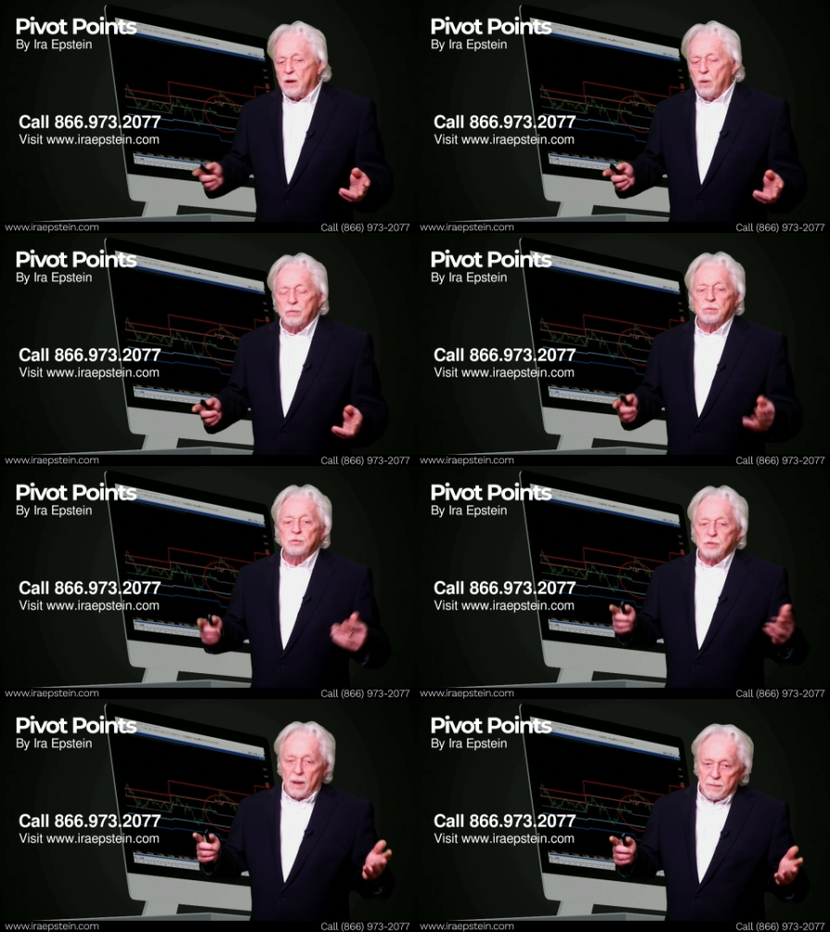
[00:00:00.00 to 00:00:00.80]
go through
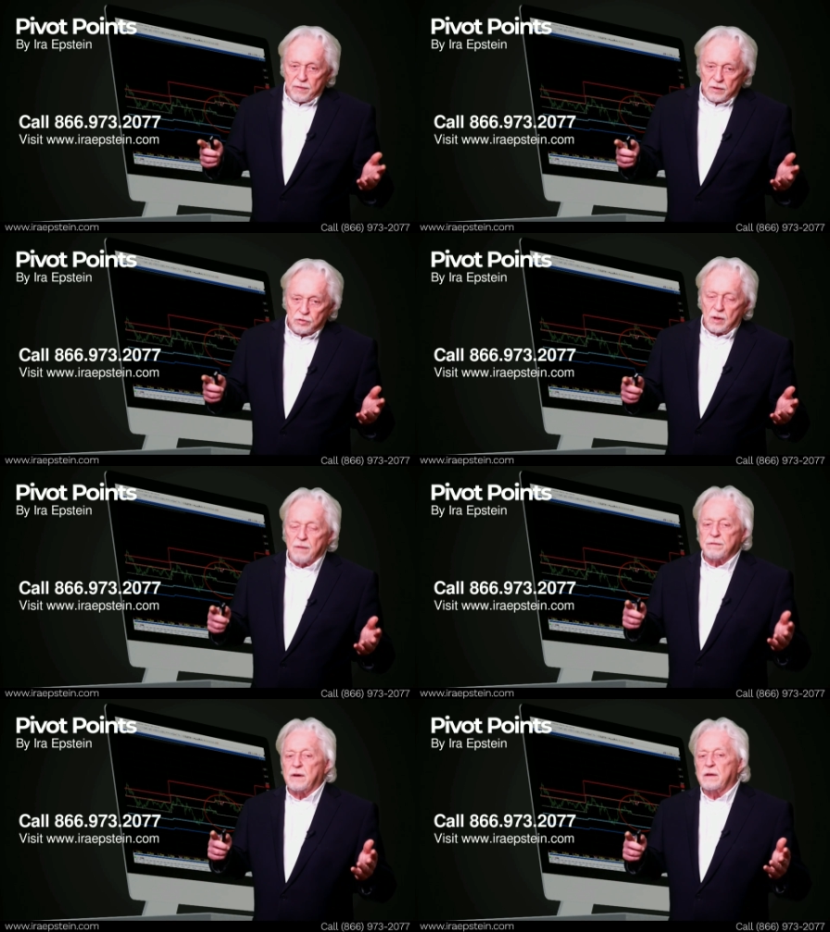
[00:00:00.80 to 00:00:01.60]
some of this
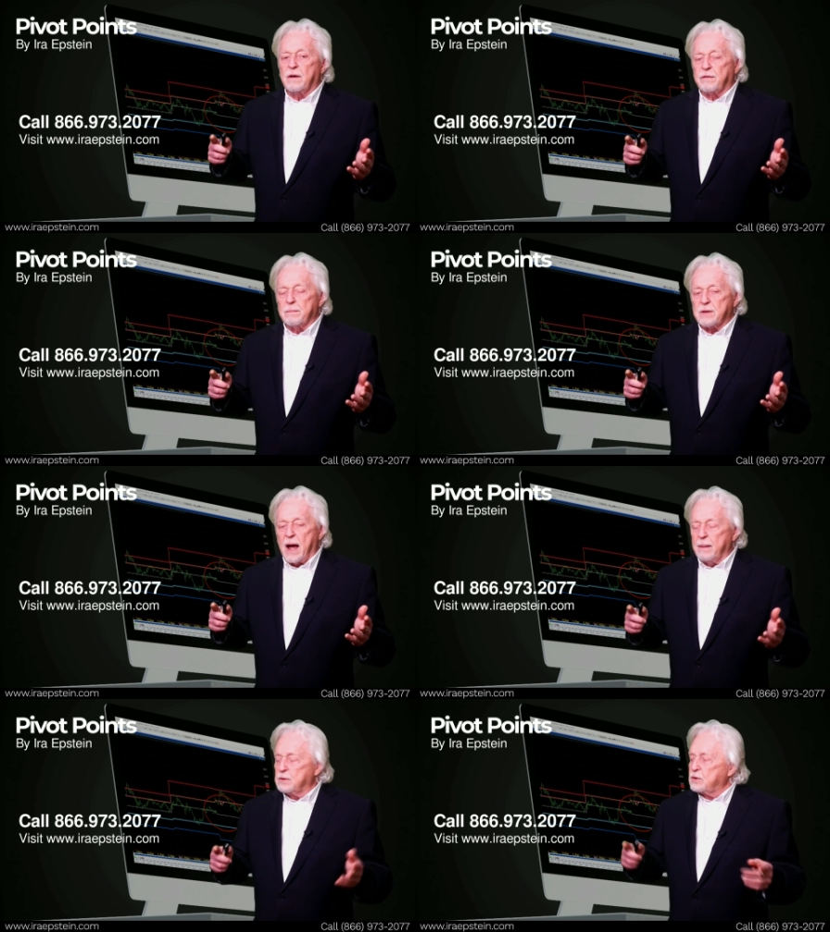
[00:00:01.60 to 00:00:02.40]
stuff uh, from
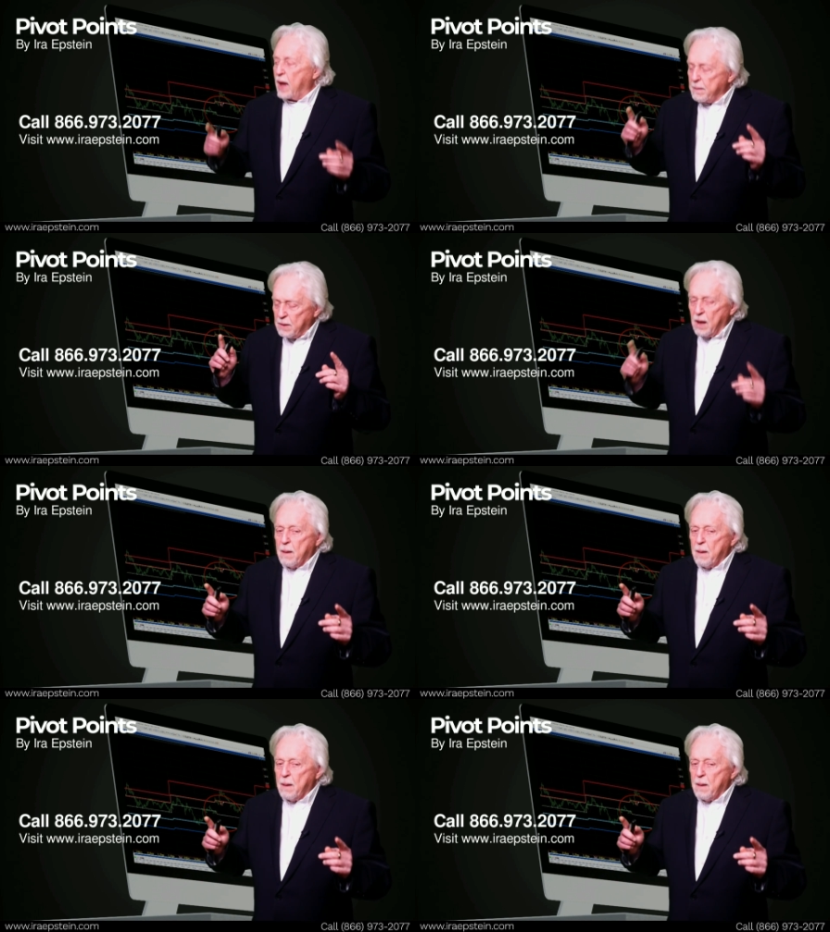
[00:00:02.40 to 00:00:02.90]
time to time,